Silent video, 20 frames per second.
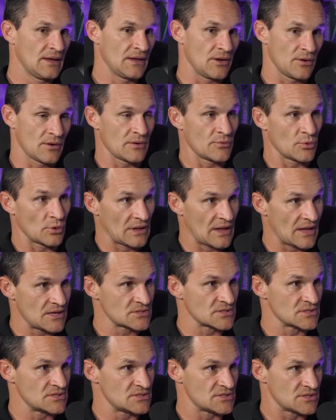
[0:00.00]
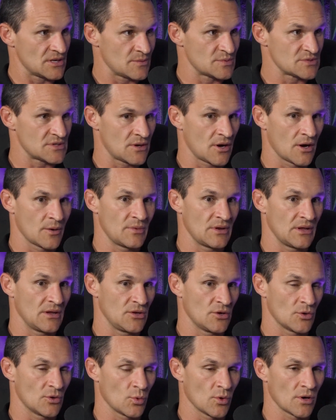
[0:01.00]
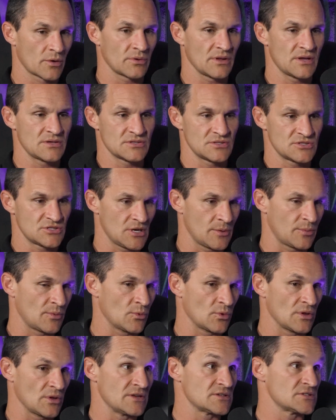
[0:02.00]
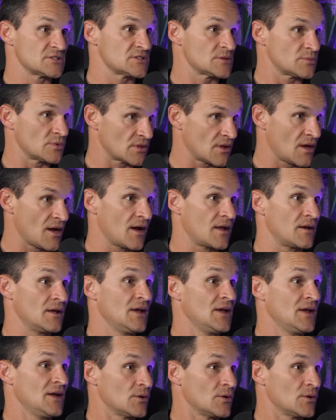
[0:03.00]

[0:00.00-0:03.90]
relationships, and harmony in your work relationship with God,